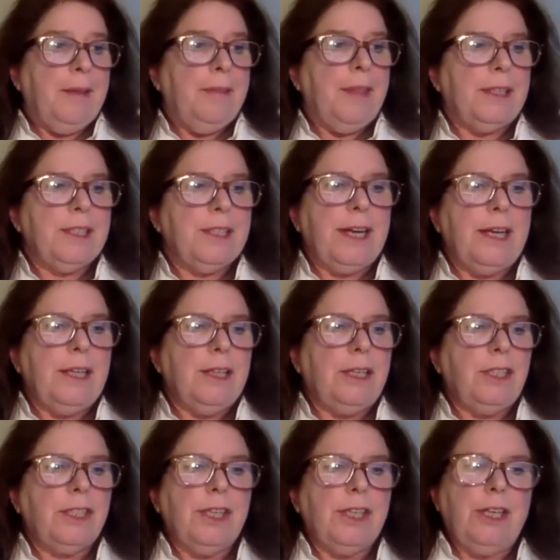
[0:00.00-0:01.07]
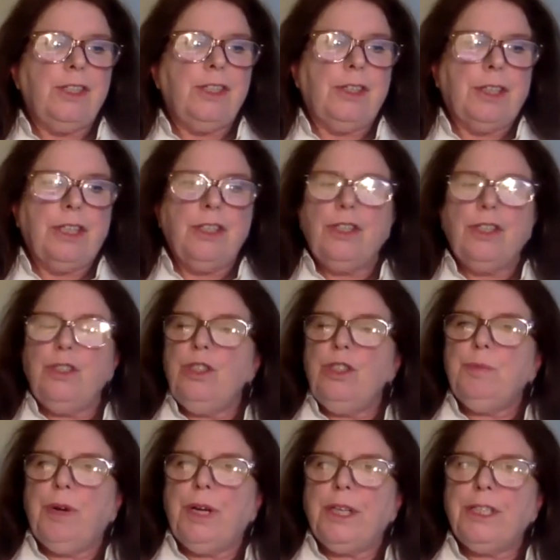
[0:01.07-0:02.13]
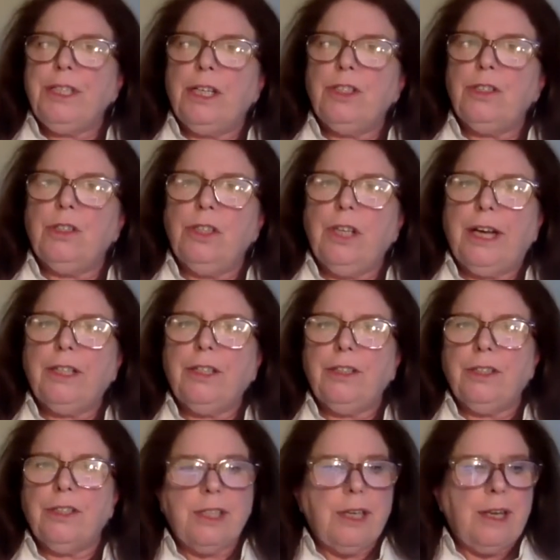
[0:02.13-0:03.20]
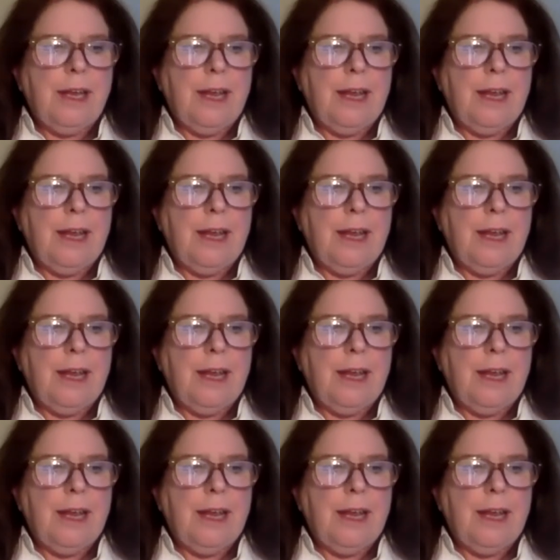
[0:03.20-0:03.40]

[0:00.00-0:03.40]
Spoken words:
that a state legislature can choose presidential electors